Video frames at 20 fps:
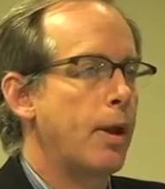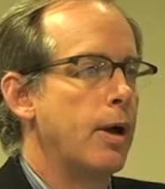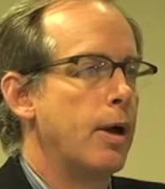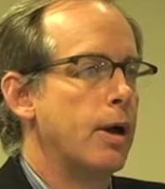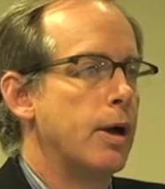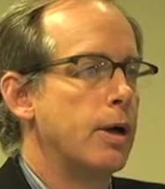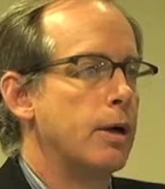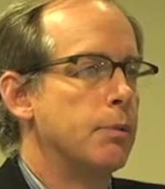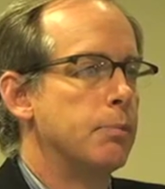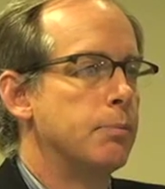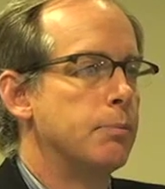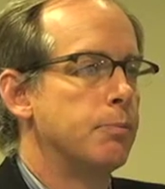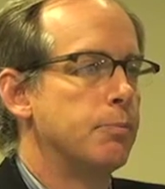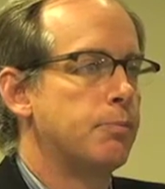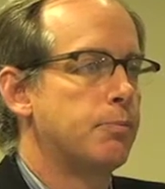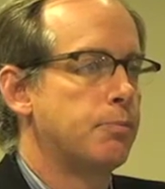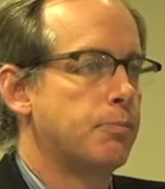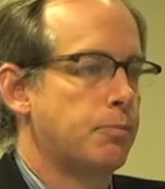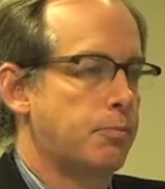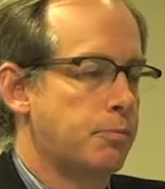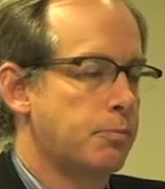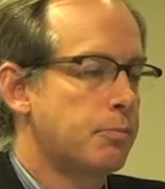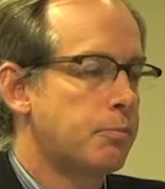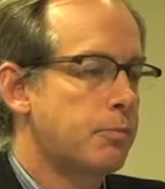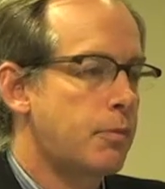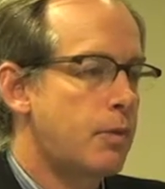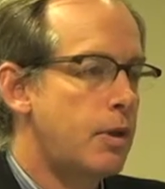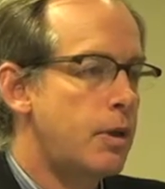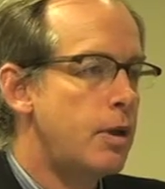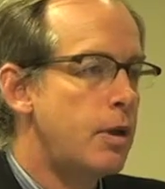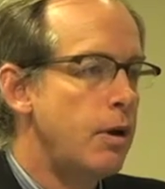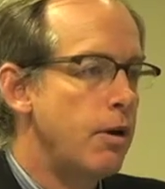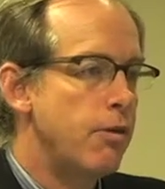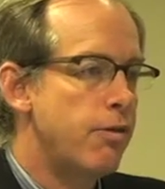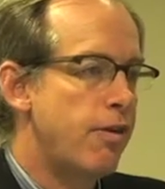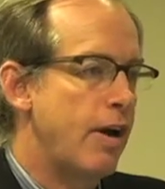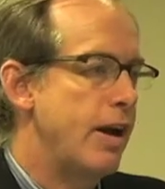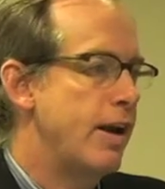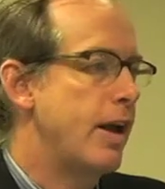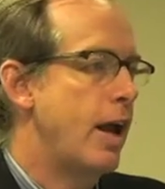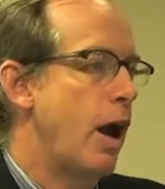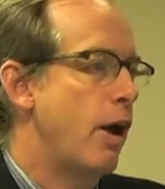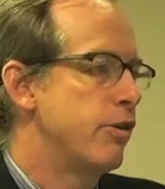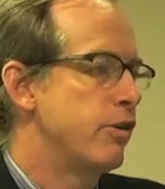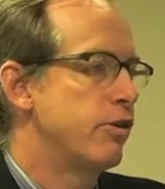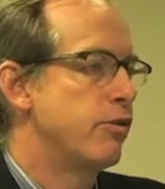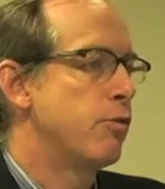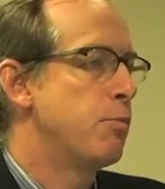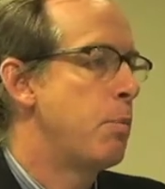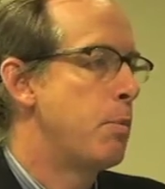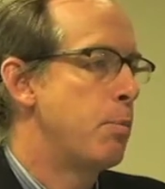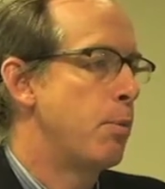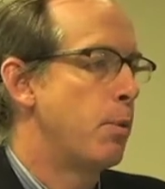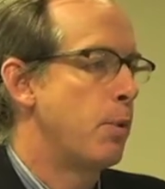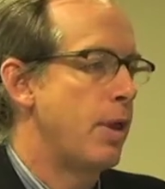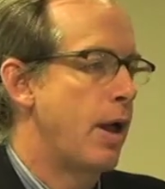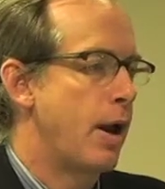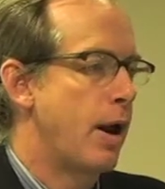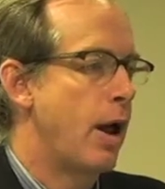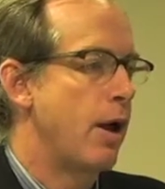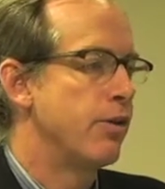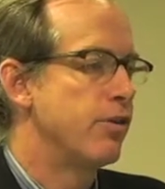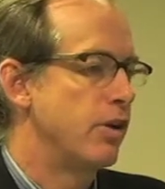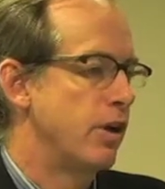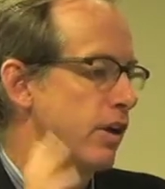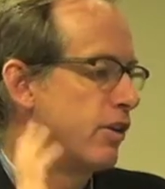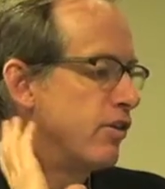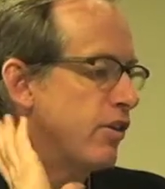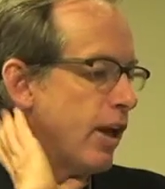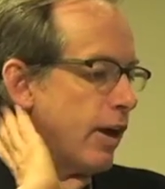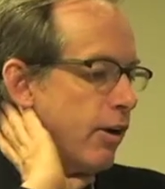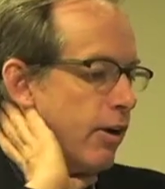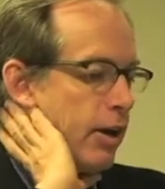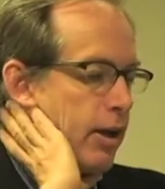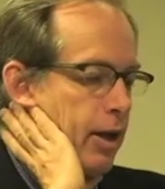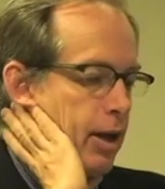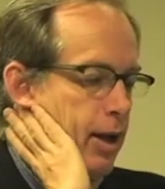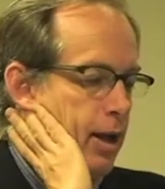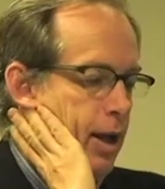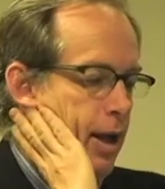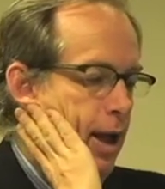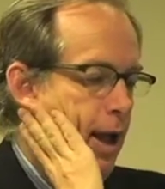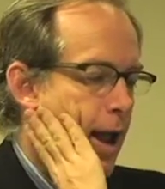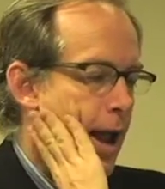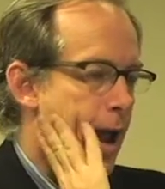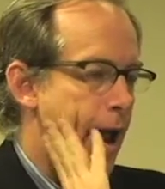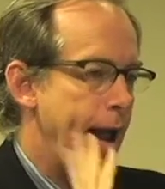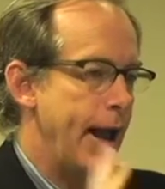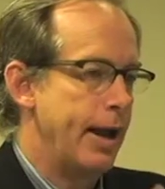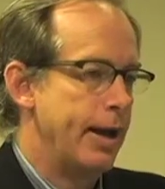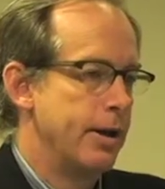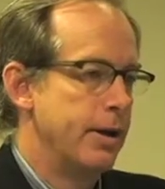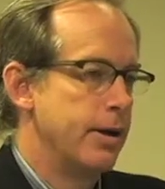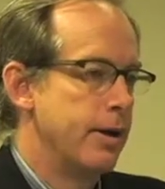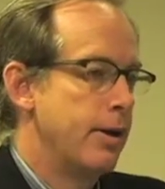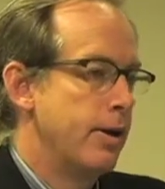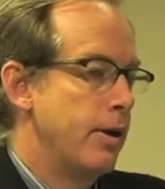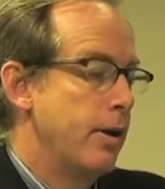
um, finding housing for people without housing, etc. And